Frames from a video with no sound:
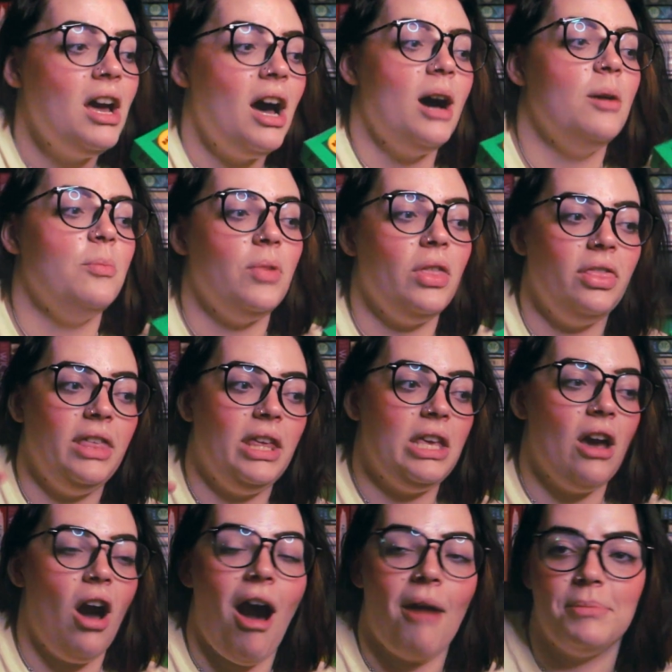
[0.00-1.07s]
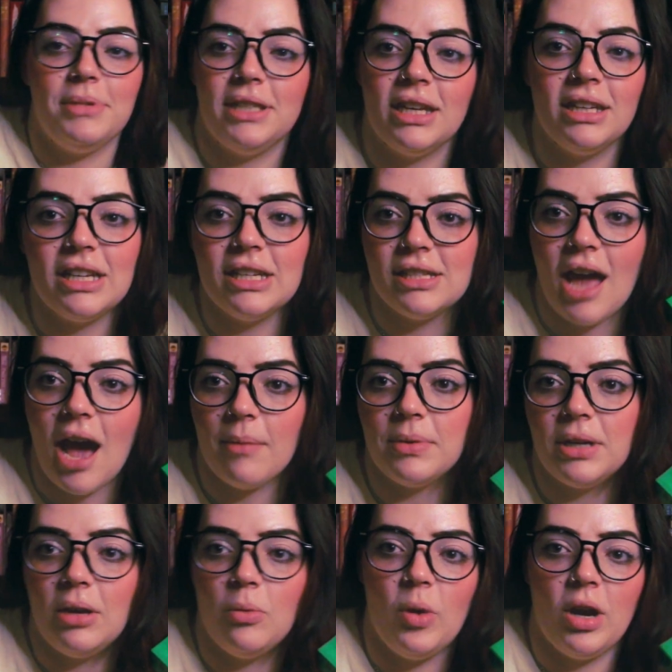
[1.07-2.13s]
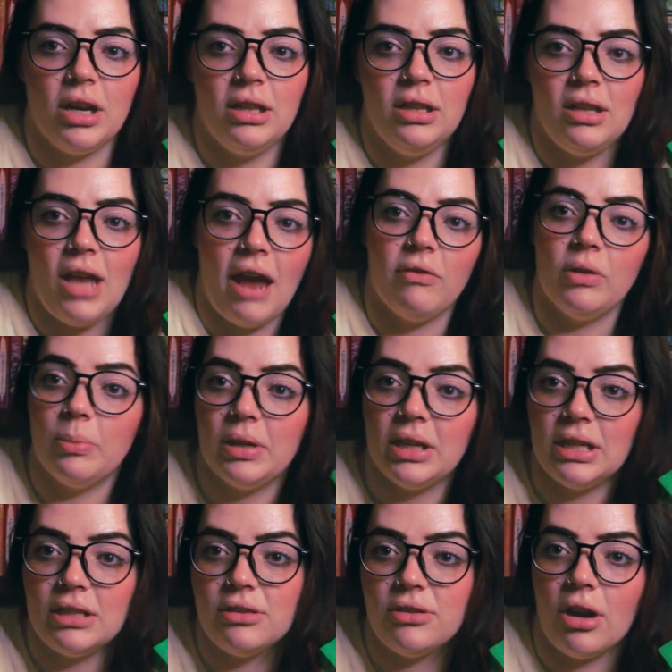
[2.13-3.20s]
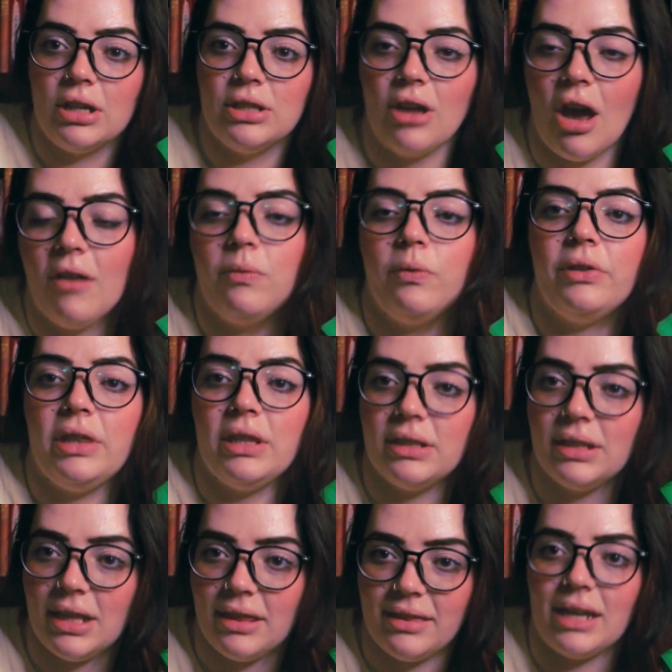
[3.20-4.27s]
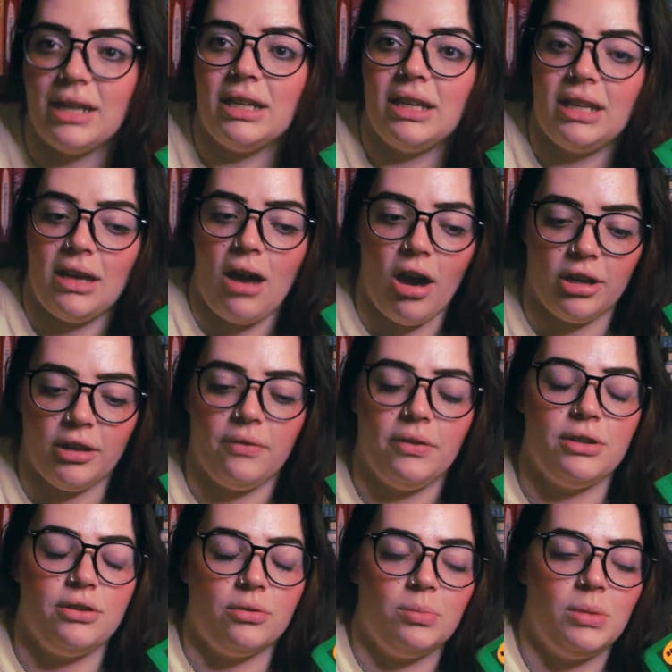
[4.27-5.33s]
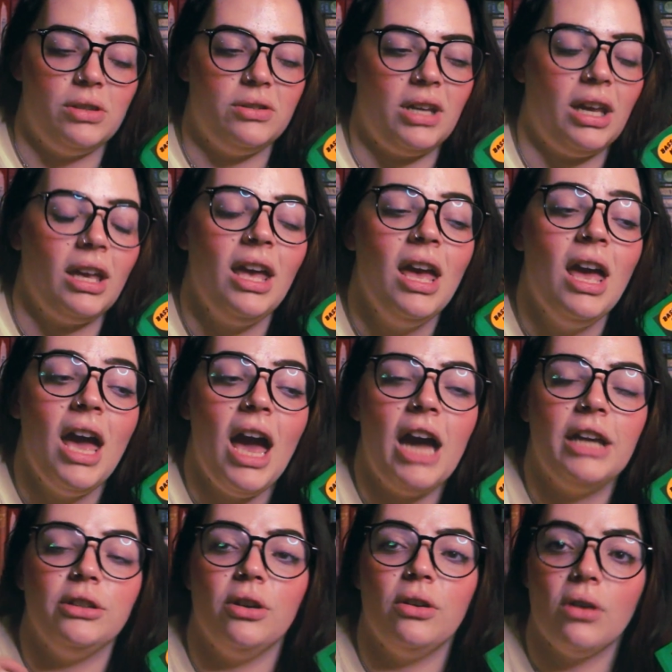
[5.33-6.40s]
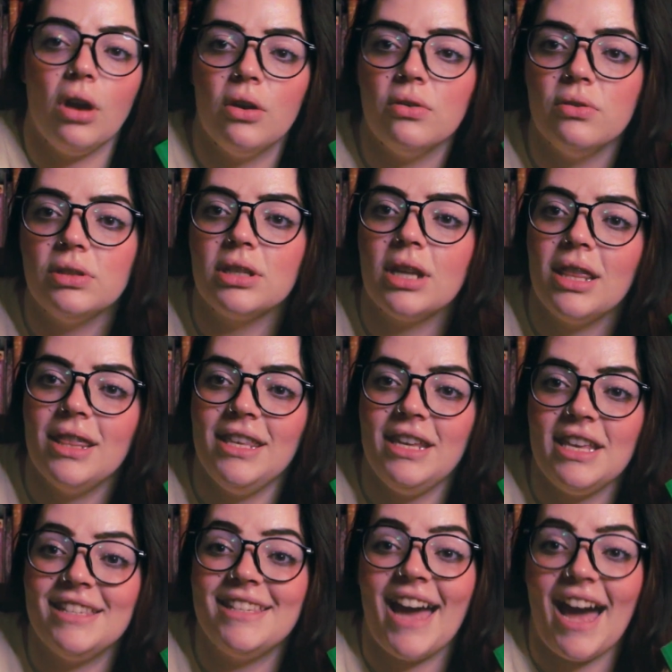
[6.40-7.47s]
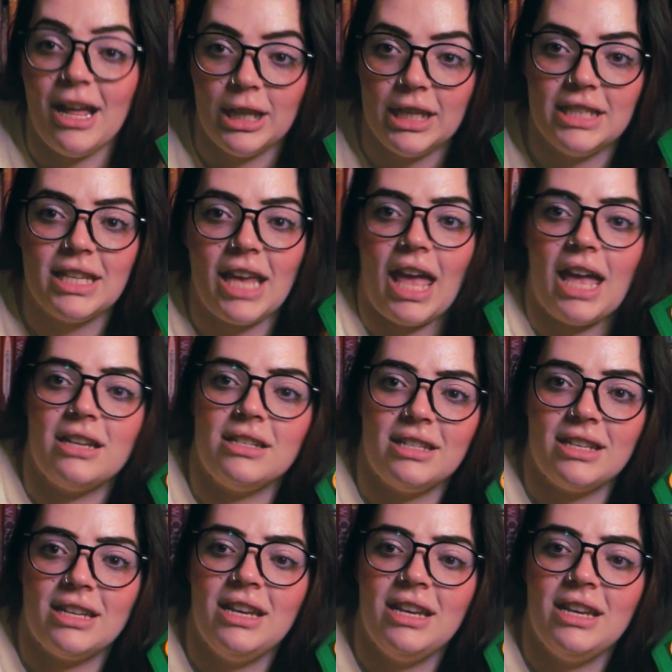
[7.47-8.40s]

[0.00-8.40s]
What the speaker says: the opposite is happening, wherein everybody starts off with the synthetic artificial music and grows the talent and